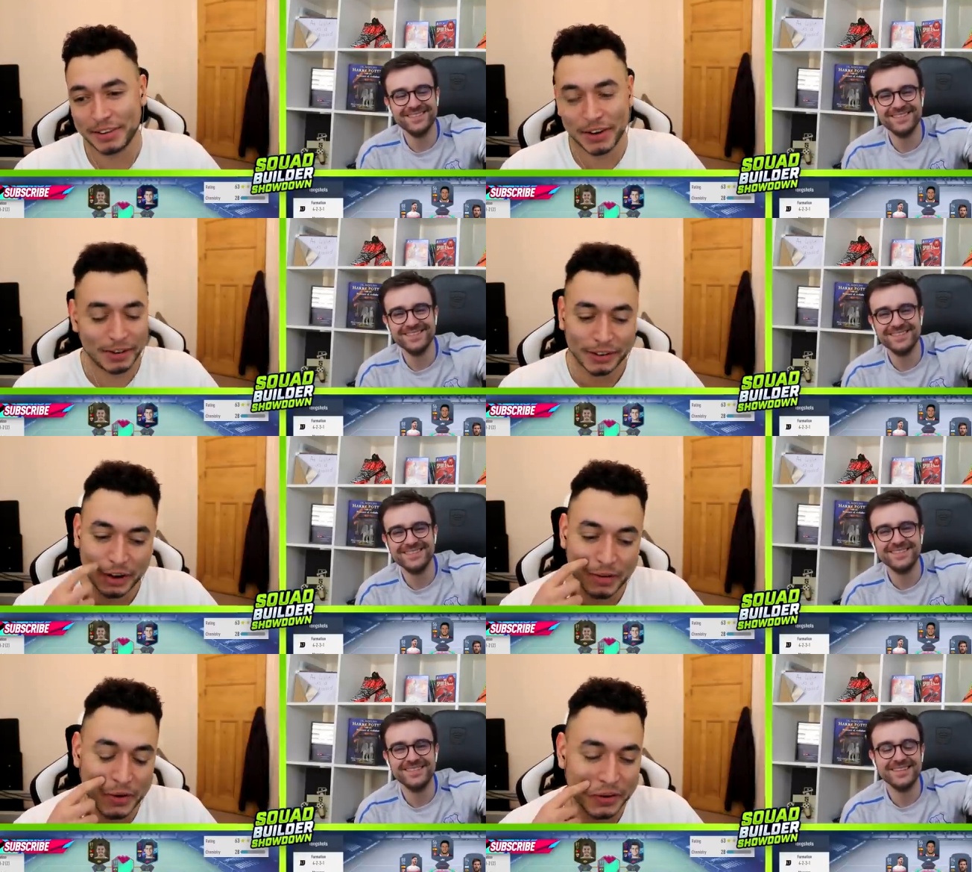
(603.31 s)
Speaker 1: I start I
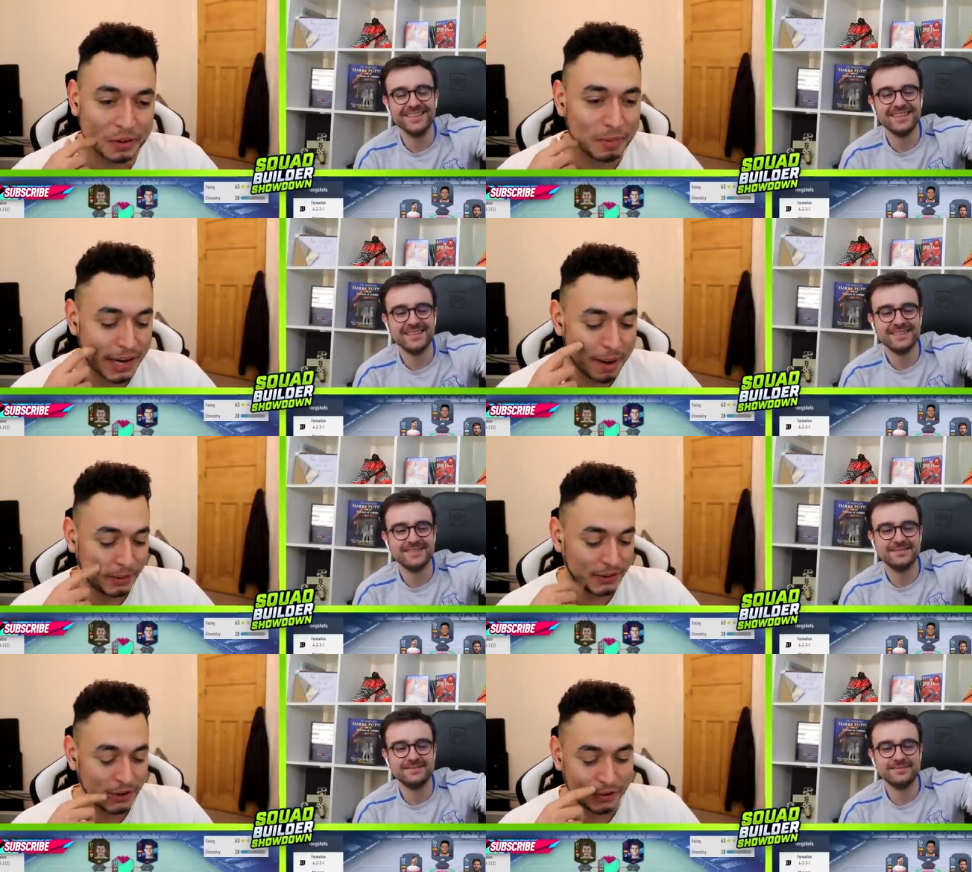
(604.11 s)
start recording this play
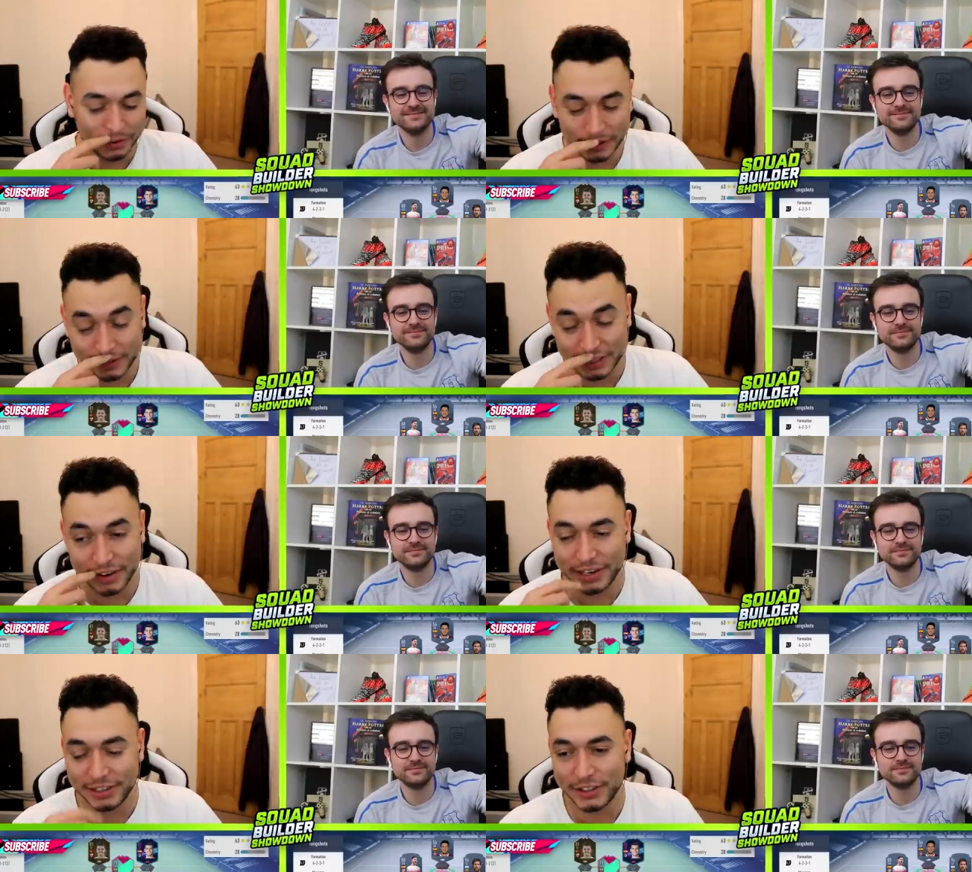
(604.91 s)
episode of this
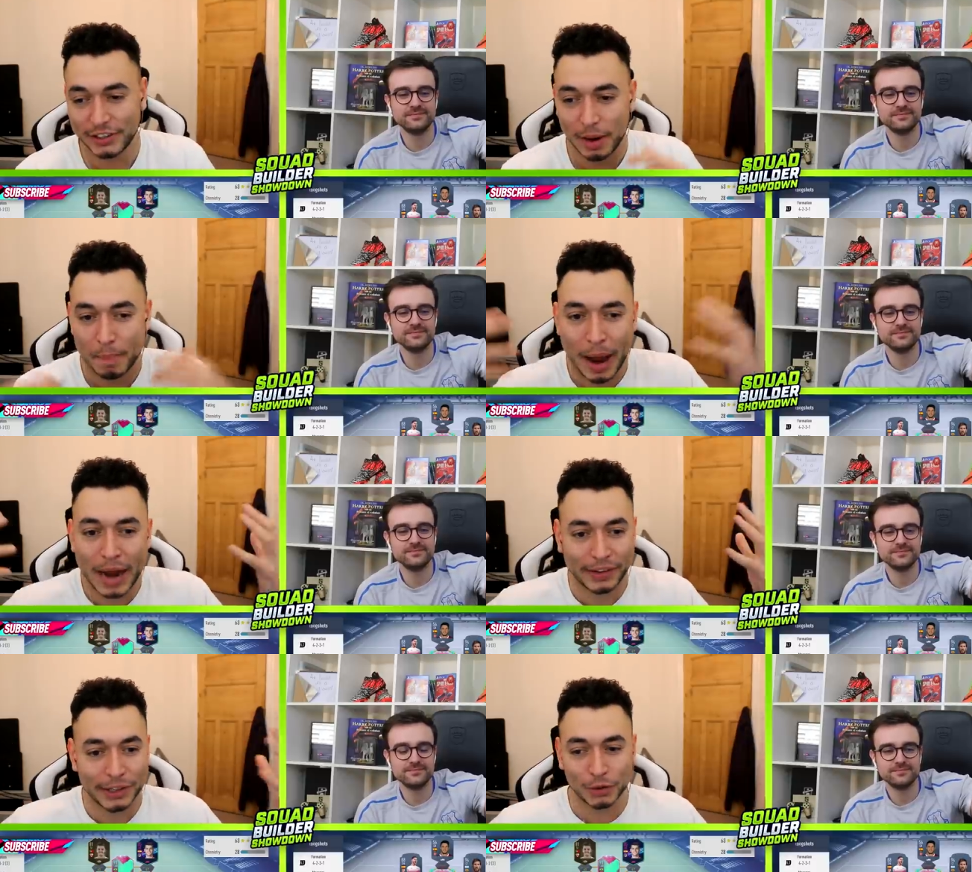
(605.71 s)
series, and it's just like
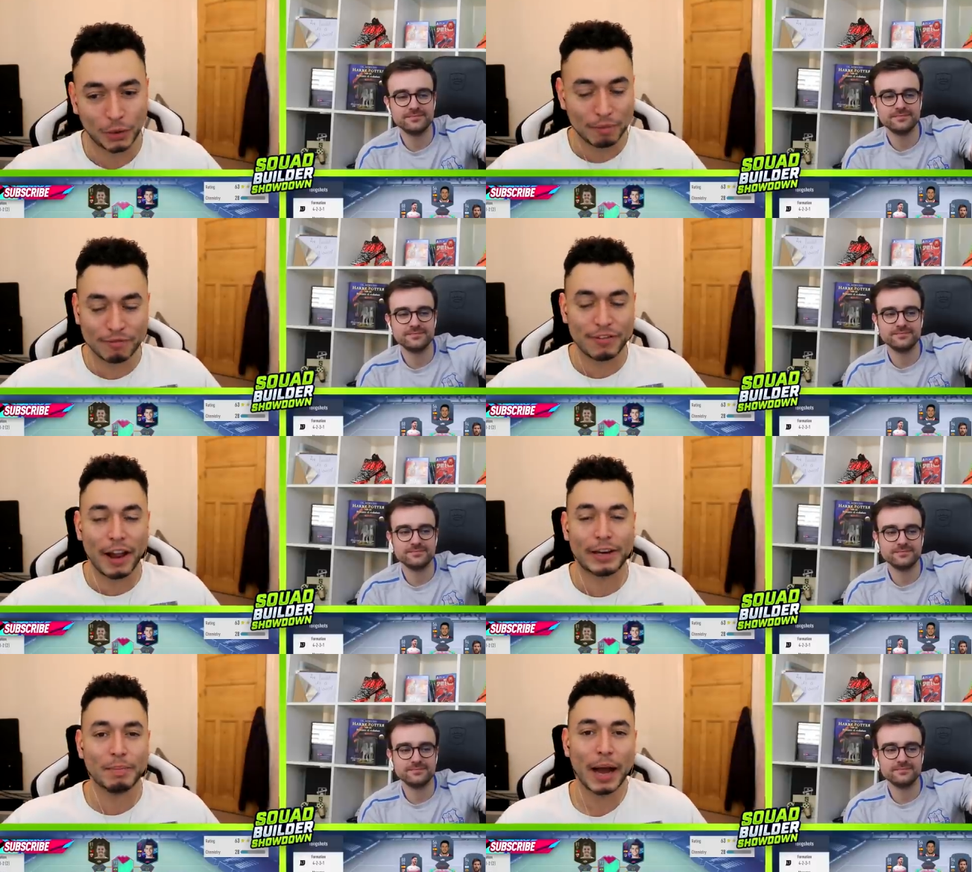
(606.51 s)
bang, they just all gone
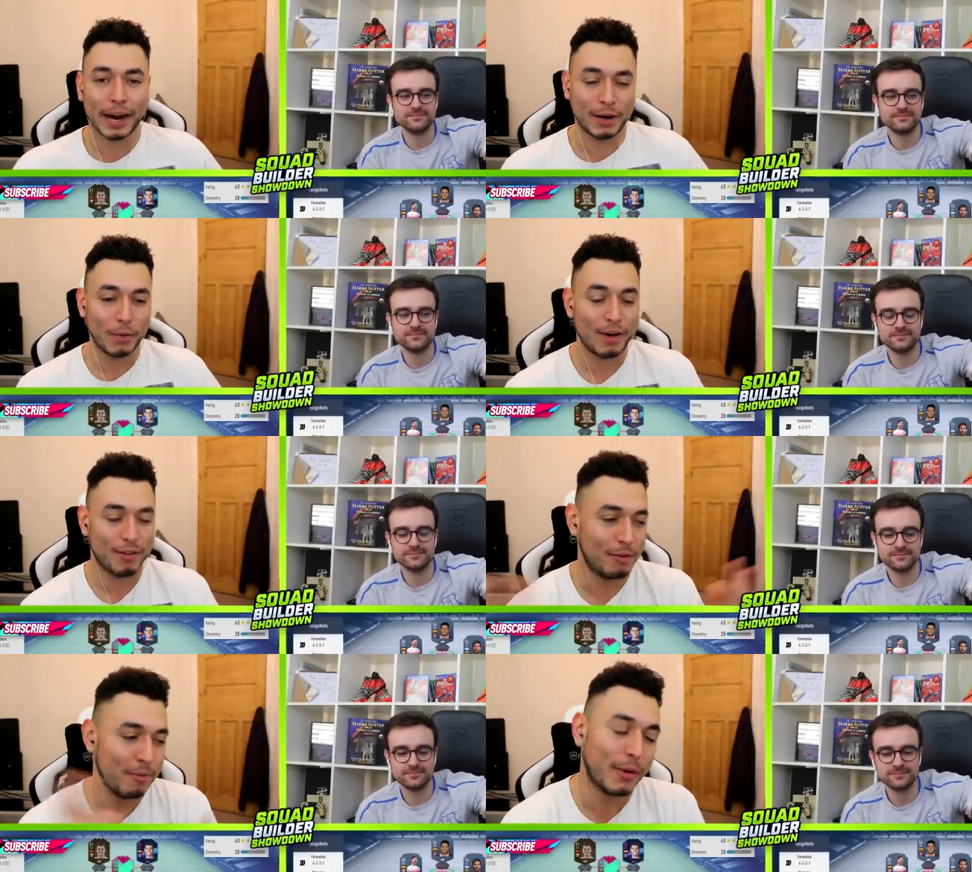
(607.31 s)
flooding back in a
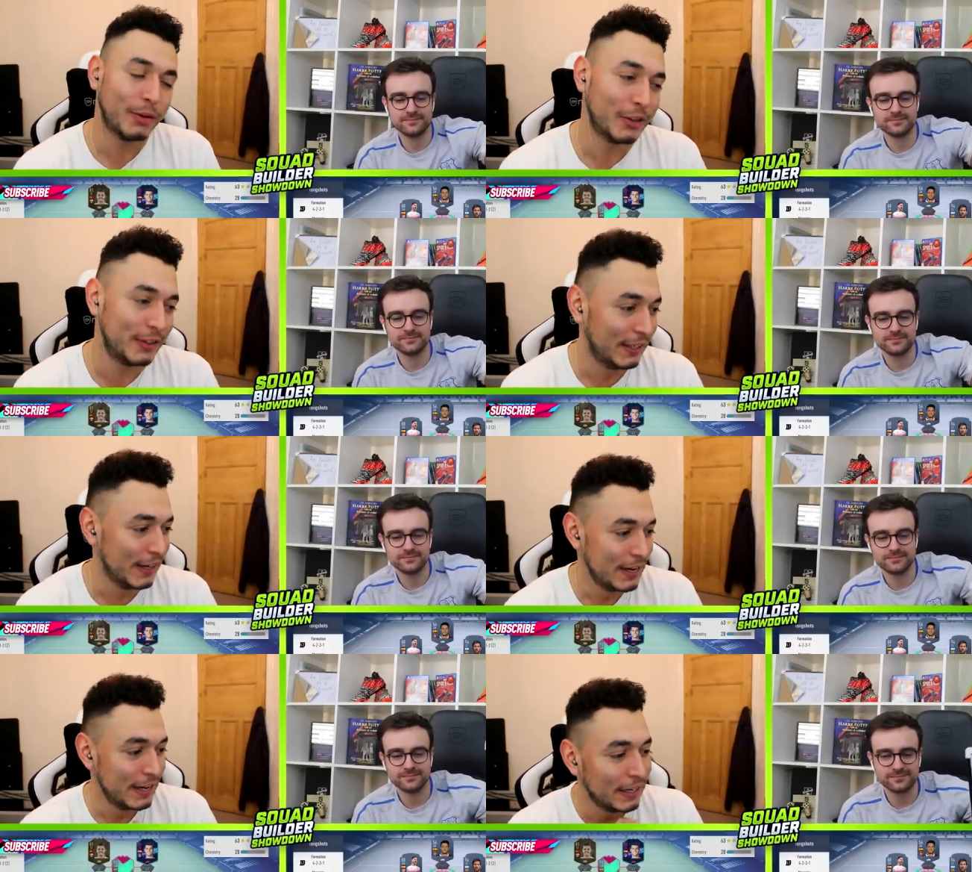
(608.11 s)
wave of emotion.
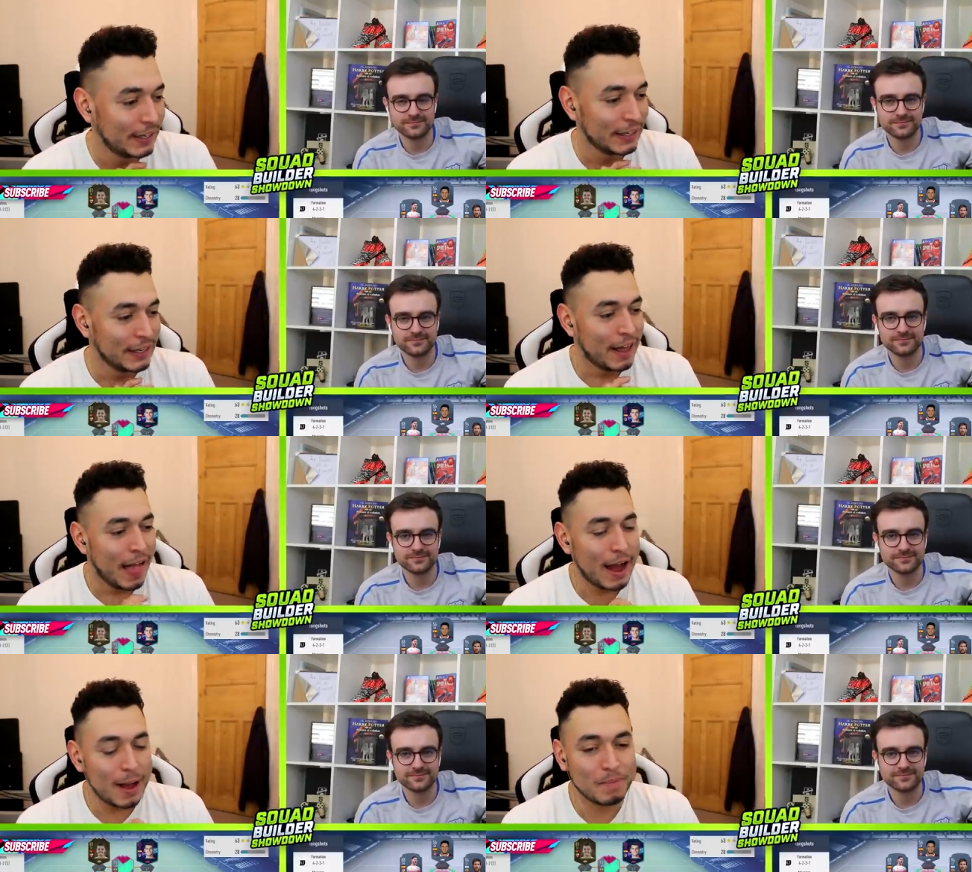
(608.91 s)

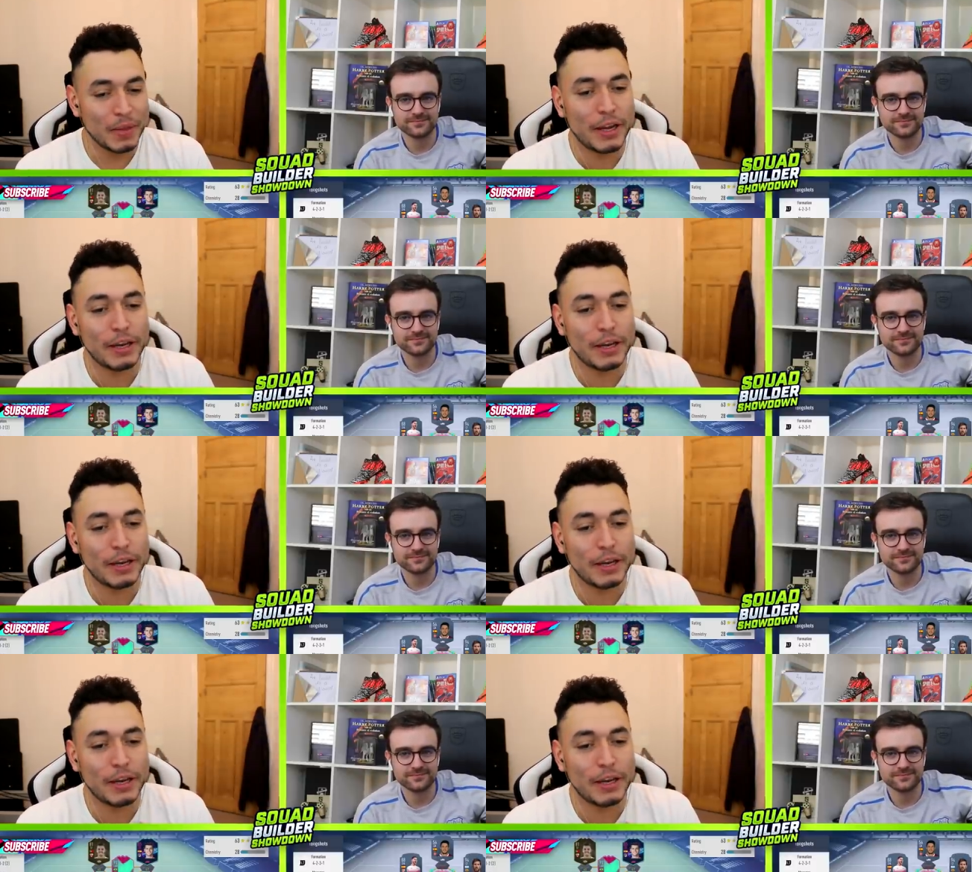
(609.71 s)
Um,